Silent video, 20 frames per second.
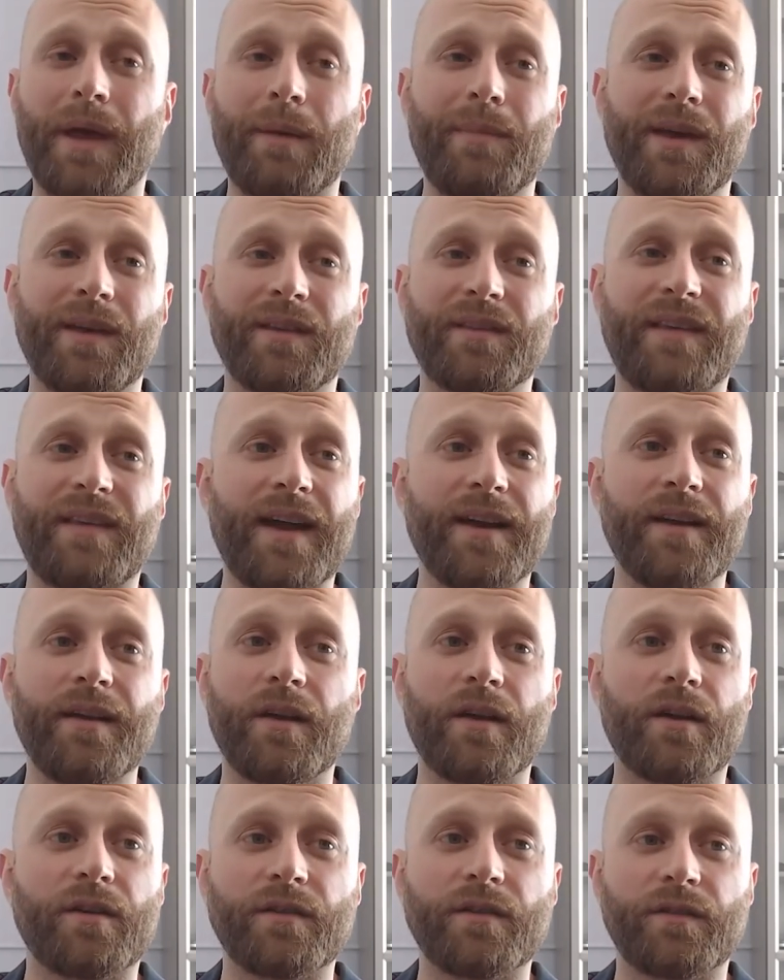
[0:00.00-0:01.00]
Maybe in ten
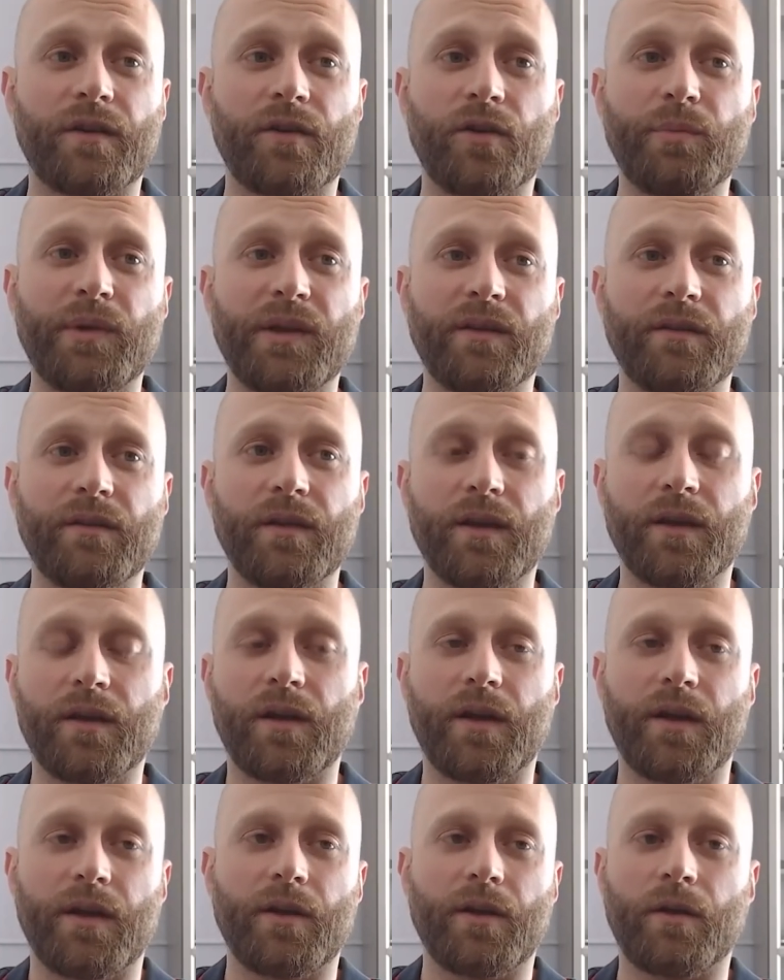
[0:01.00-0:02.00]
years it'll be
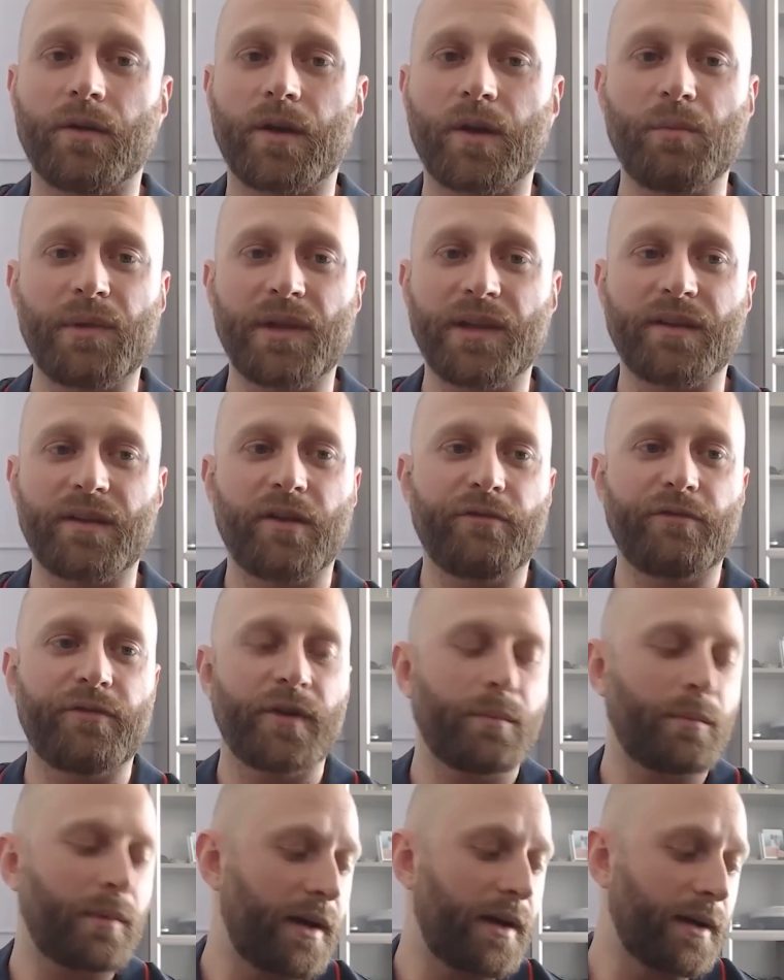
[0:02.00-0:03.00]
you know completely
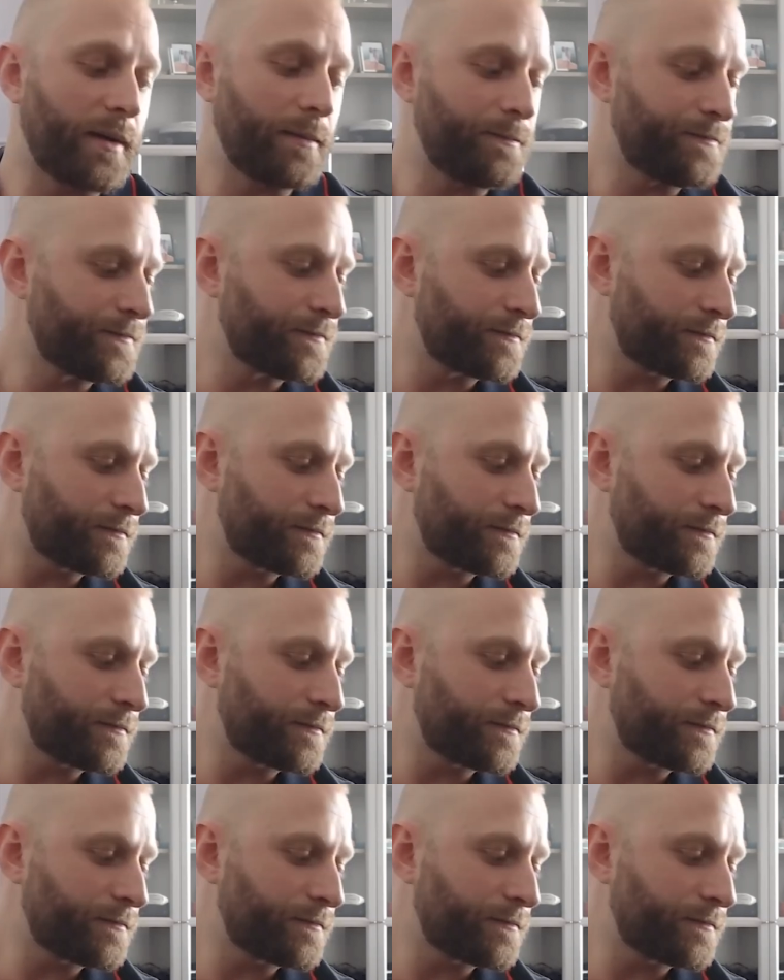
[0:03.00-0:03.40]
different, but